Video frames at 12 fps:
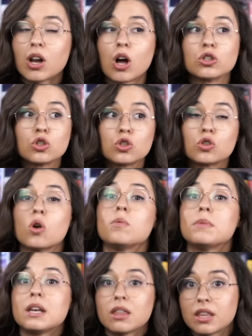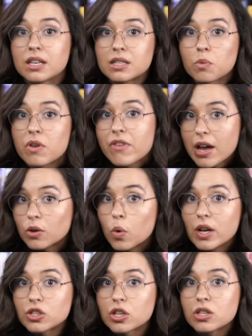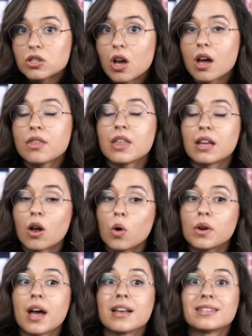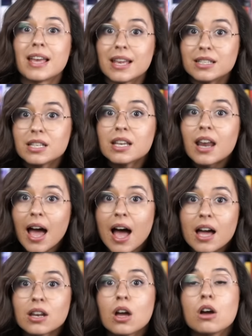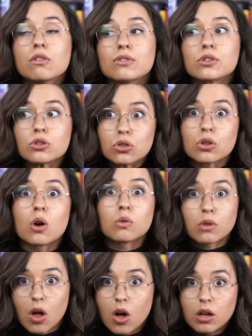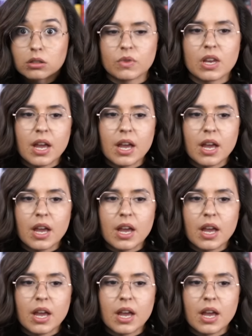on so many things that we've had questions on that Oda has hinted at for so long.